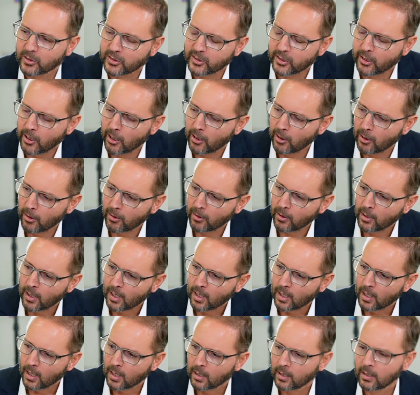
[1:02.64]
So
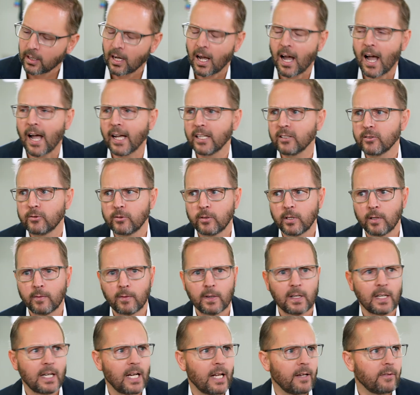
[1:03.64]
the eye is
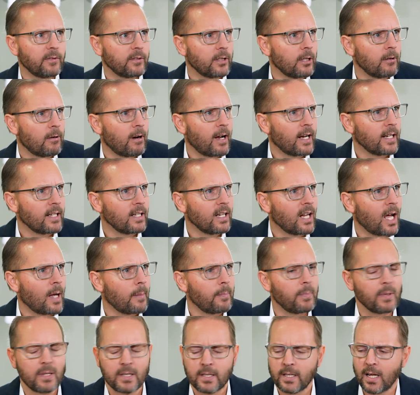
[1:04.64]
driven left and right and
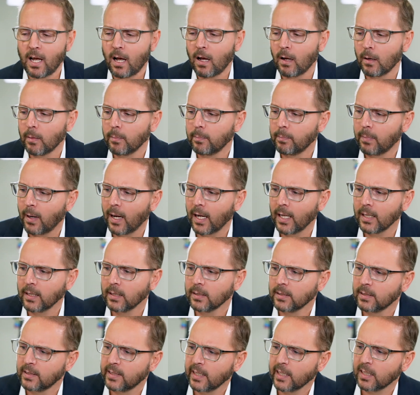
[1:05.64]
up and down
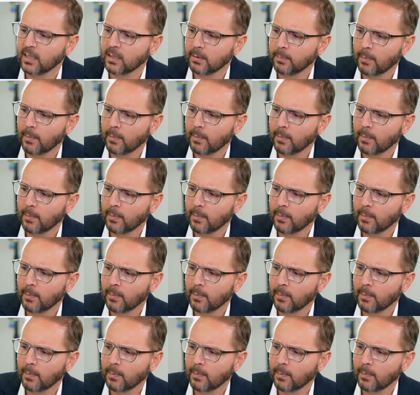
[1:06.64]
by 6